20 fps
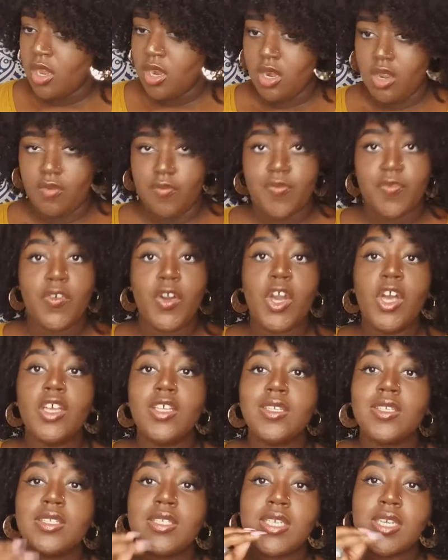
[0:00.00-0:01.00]
The
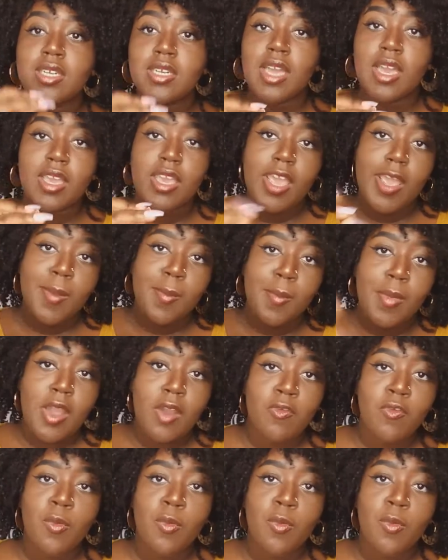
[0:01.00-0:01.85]
first thing that came out